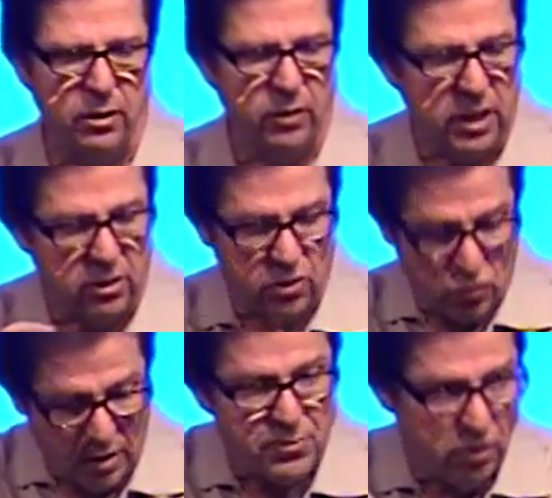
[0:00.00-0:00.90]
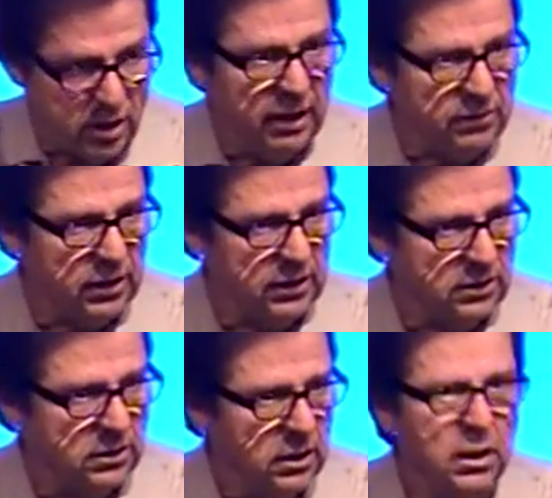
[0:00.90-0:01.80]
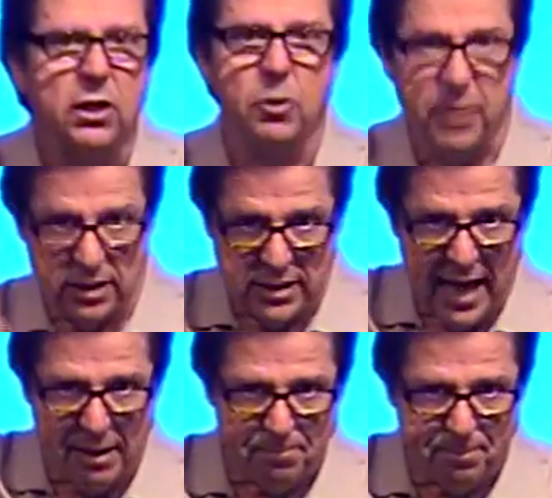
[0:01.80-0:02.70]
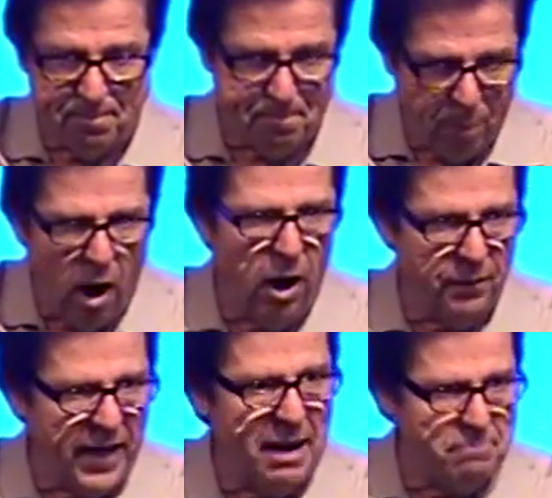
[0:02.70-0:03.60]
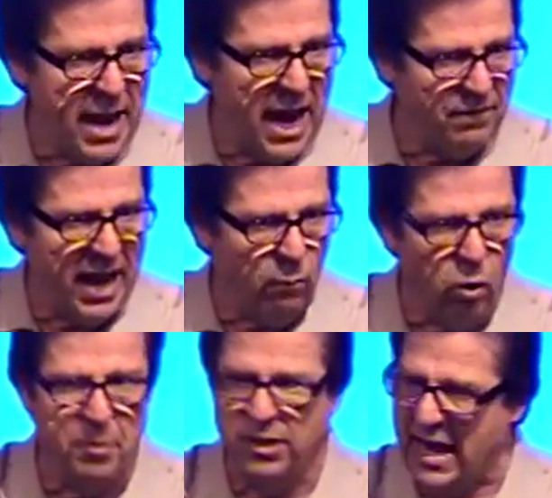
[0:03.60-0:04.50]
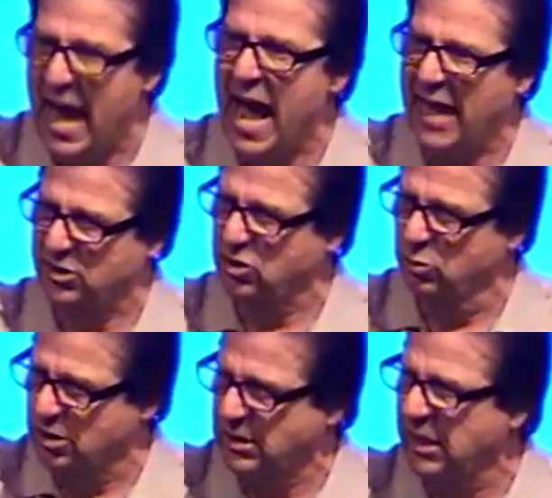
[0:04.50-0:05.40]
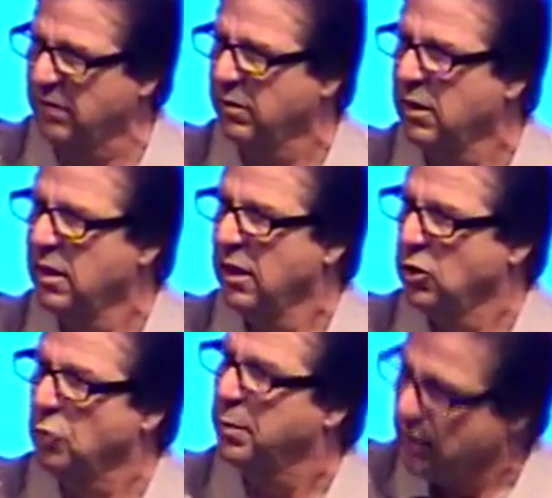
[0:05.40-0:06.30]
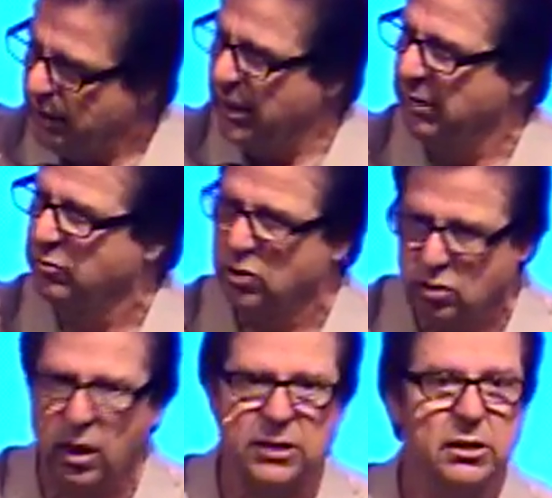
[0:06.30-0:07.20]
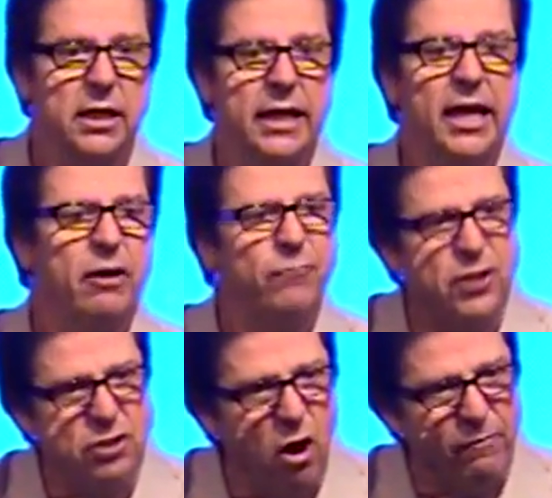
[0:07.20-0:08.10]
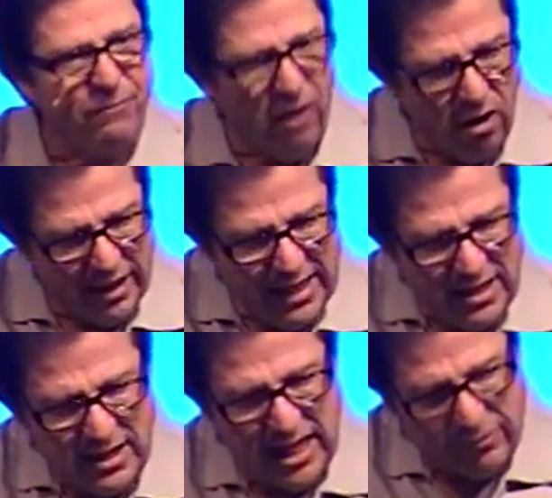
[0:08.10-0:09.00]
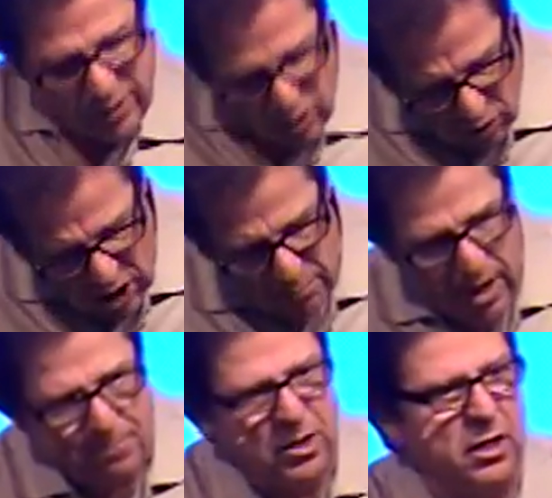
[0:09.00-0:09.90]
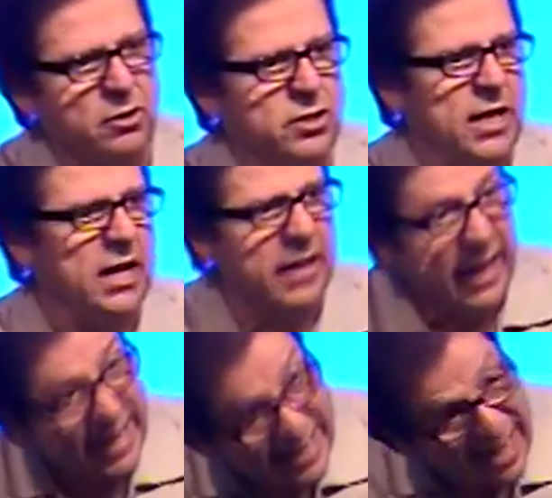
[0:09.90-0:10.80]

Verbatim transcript: that Scripture gives us to be that part, that man, that woman, to ask, to receive, to believe, to trust. If we don't fall into that, if we don't come up to understand that and